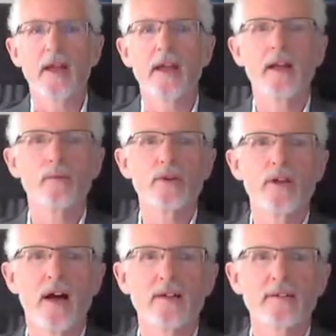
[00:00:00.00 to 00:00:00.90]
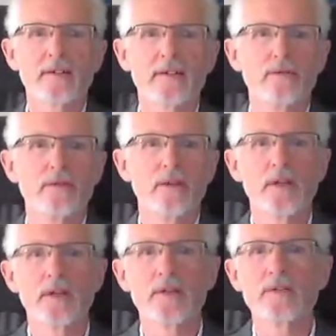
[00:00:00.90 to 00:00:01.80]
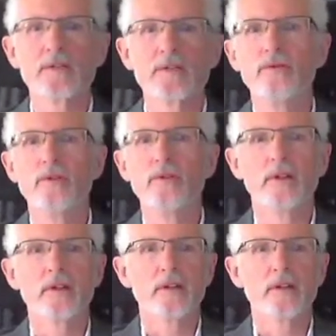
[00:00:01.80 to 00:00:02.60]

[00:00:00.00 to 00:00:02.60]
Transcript: And I would ask you to